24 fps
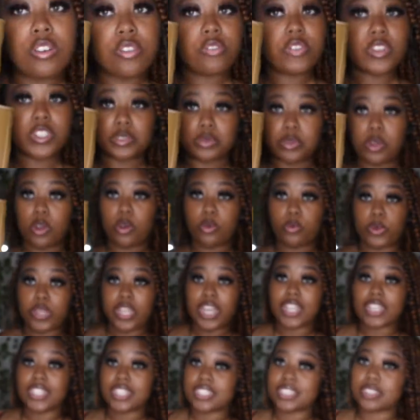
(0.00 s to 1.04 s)
First of all, we
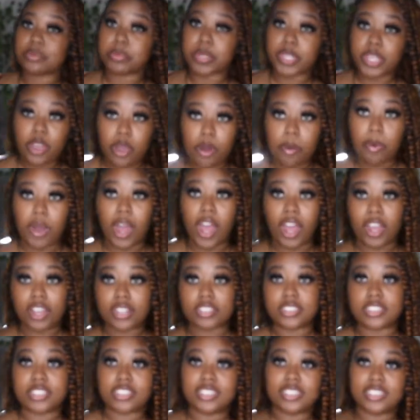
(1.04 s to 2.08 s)
got this big old
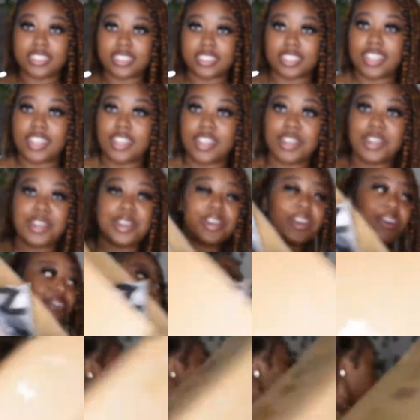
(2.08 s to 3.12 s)
box
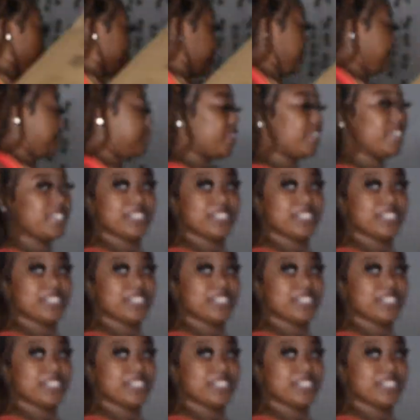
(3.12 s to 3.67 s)
of clothes, per